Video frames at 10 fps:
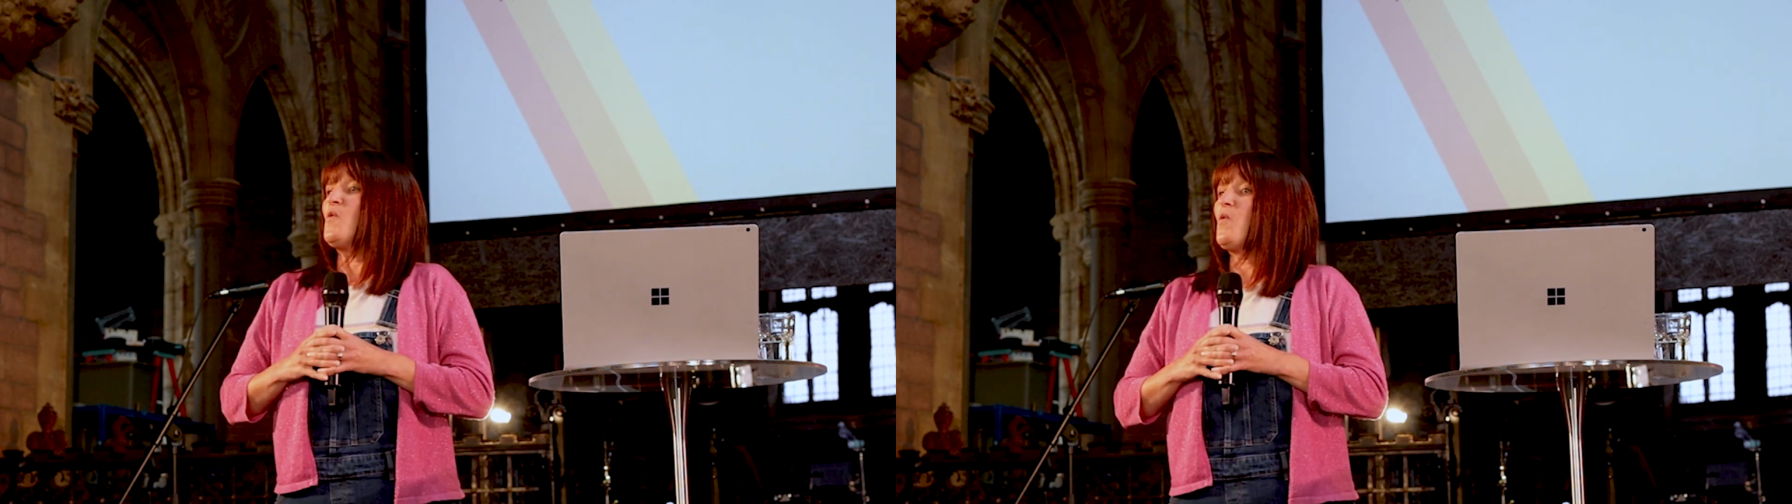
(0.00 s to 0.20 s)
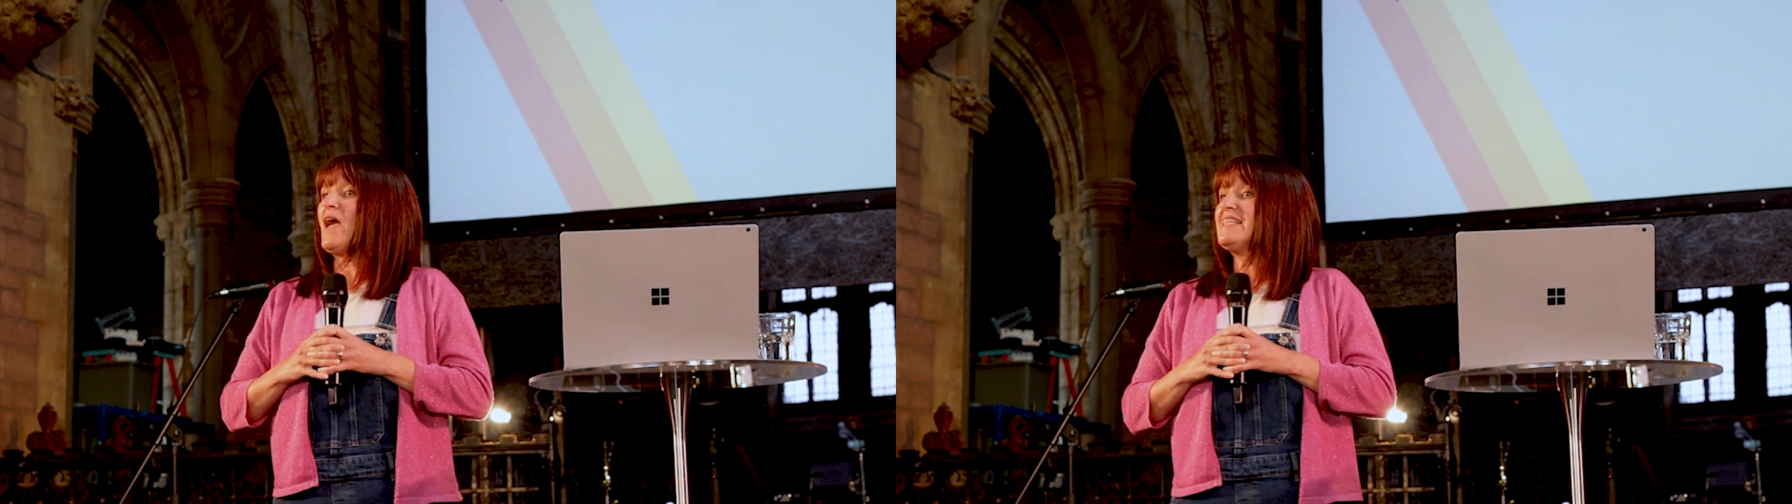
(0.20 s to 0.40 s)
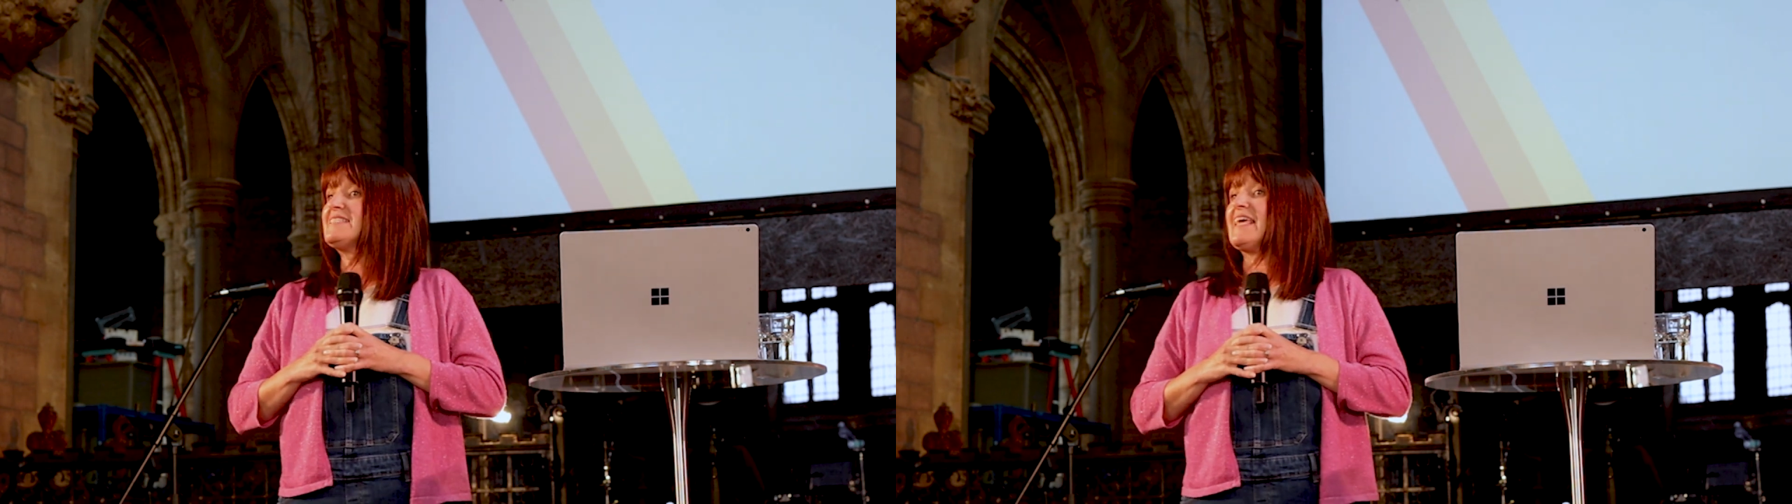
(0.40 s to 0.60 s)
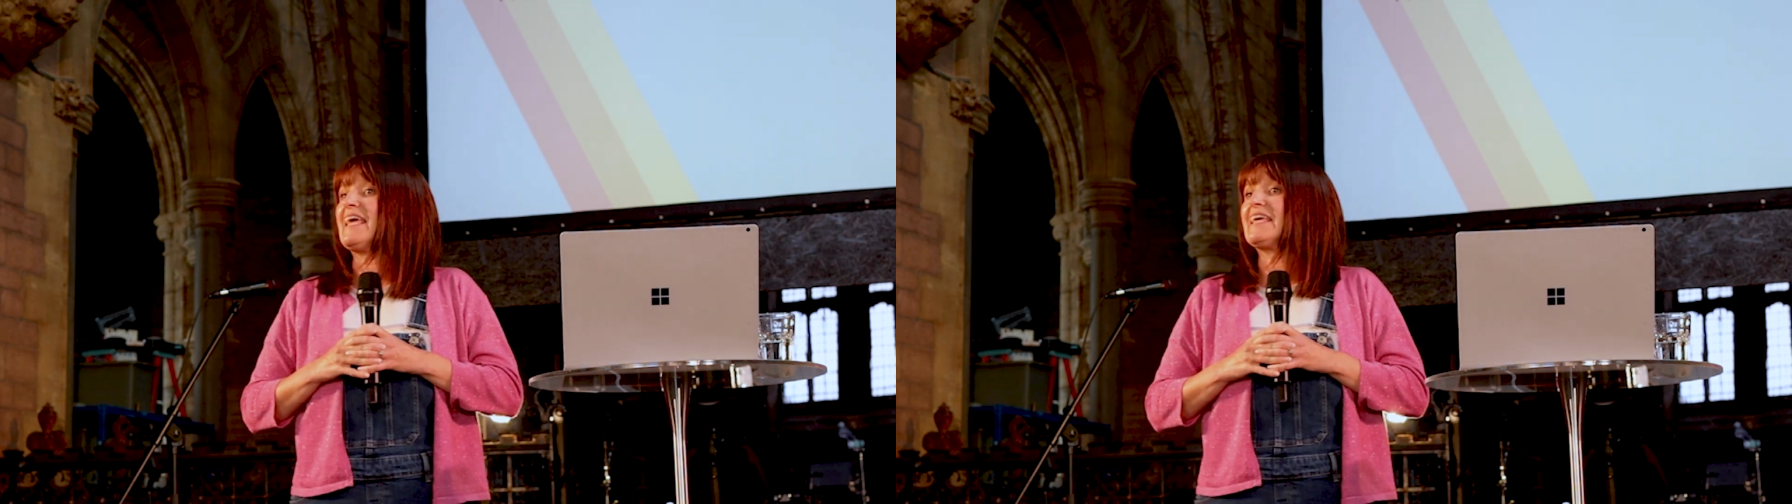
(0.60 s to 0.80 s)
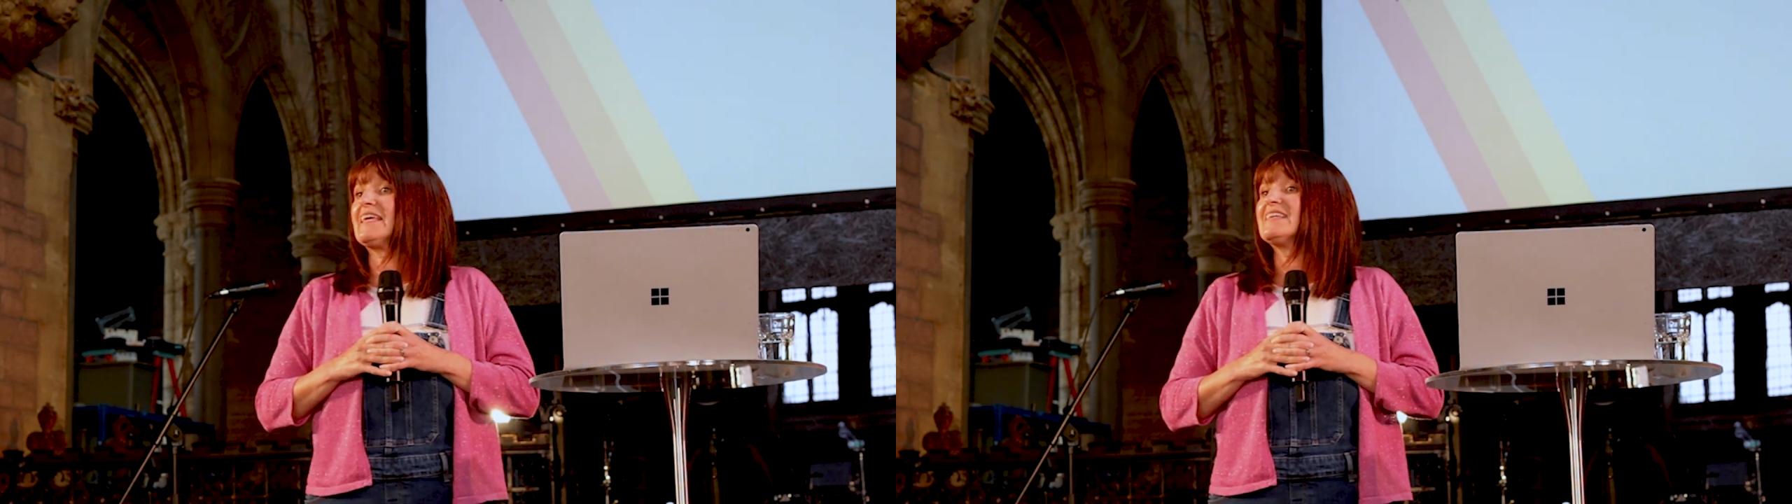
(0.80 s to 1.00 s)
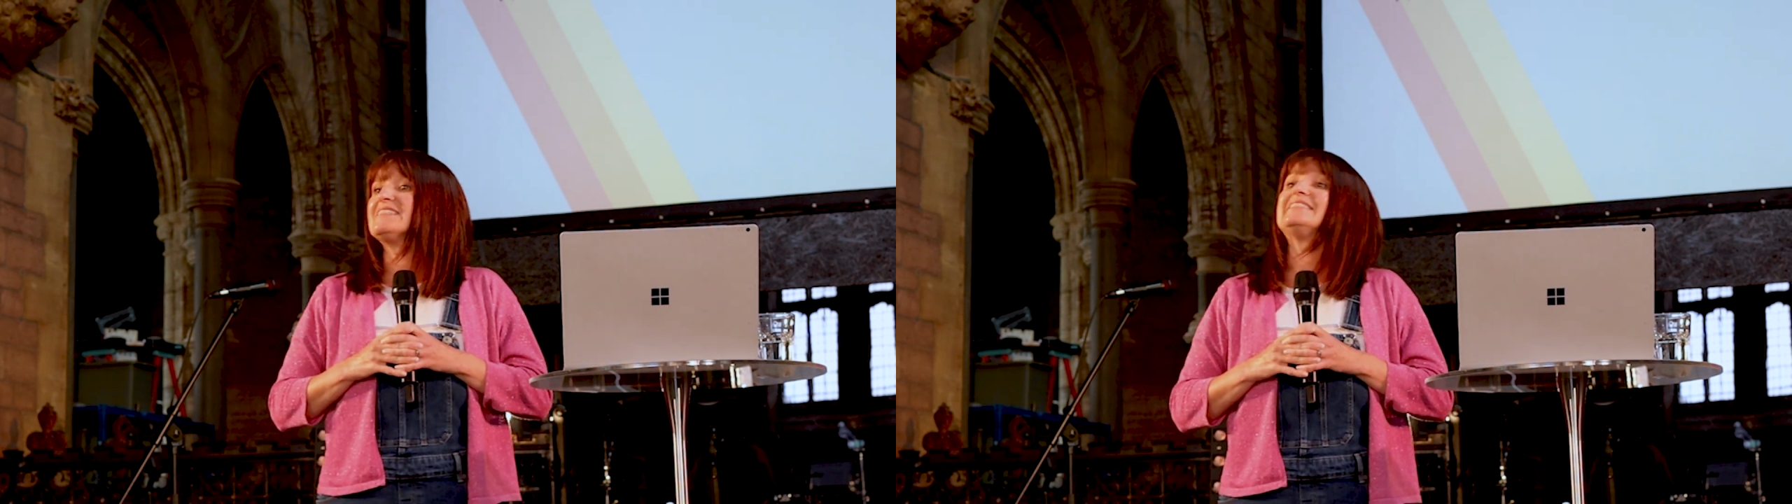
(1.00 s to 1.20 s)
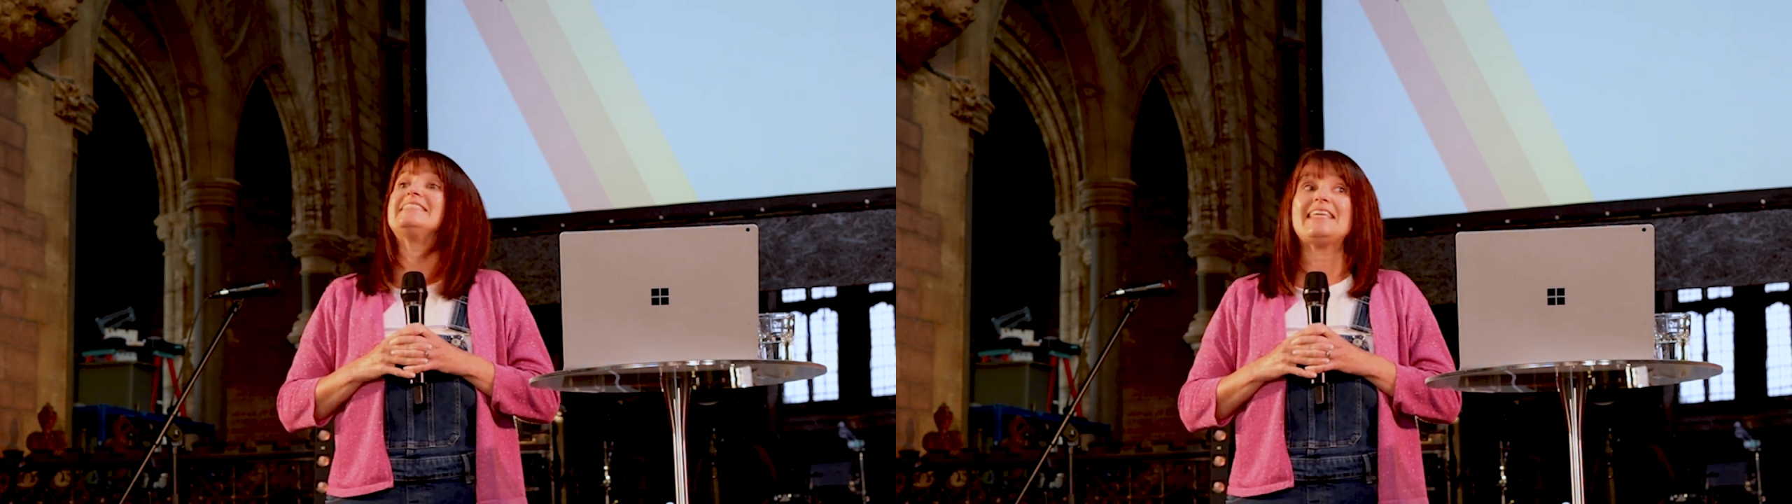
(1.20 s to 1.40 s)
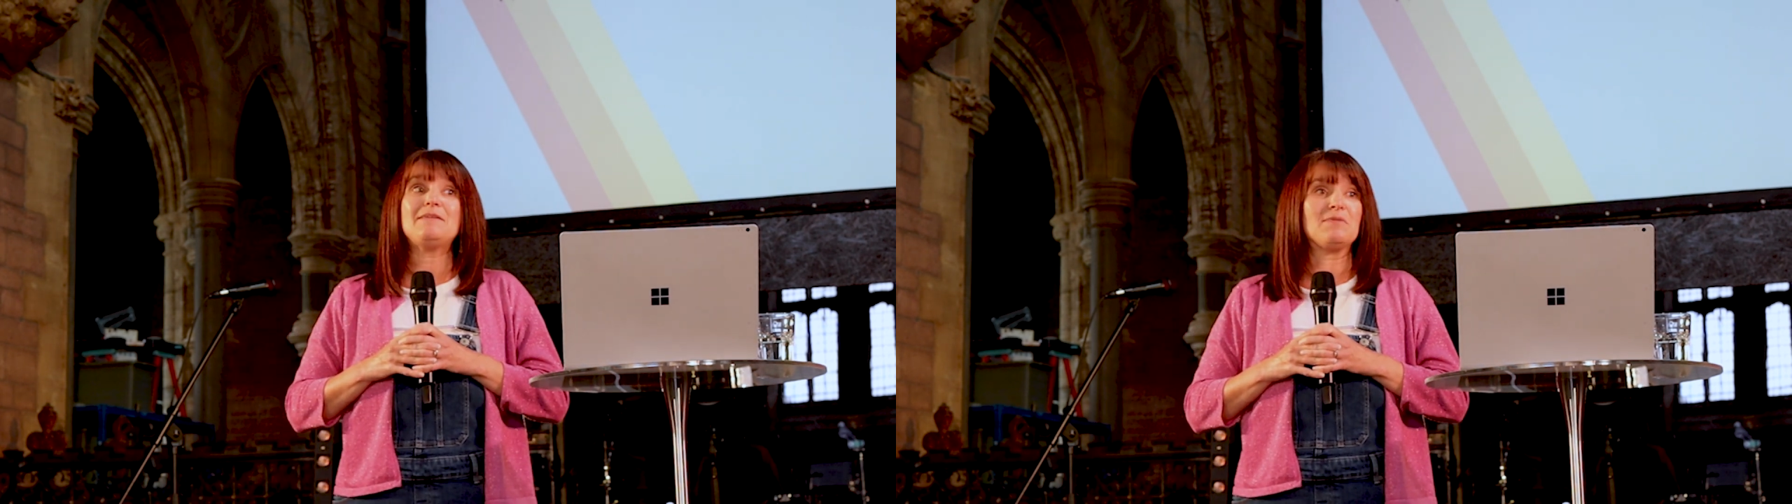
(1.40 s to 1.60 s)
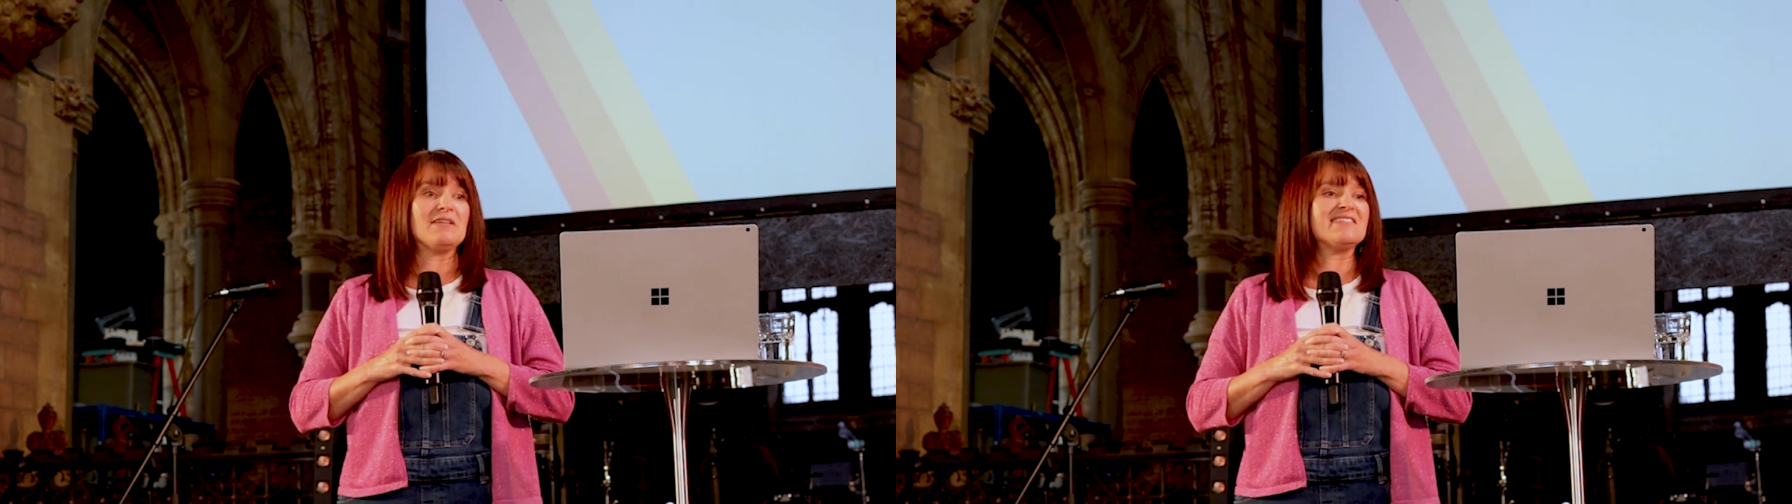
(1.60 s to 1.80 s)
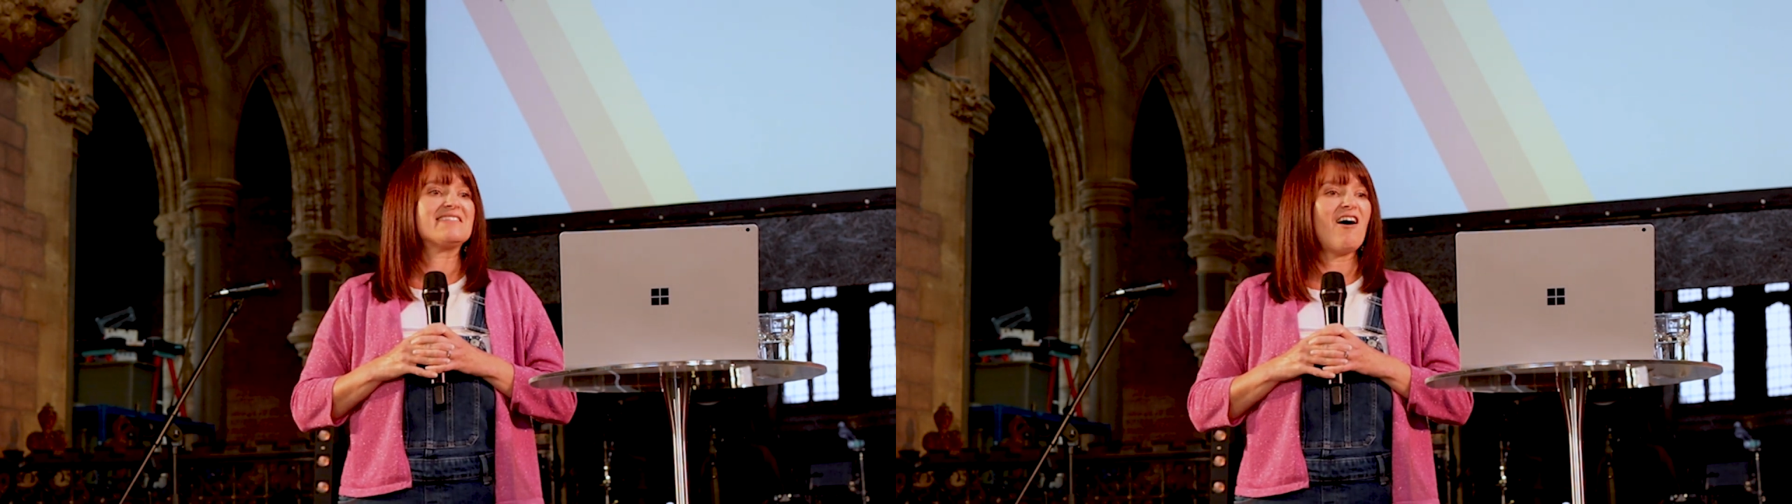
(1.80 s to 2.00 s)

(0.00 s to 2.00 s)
Waiting deepens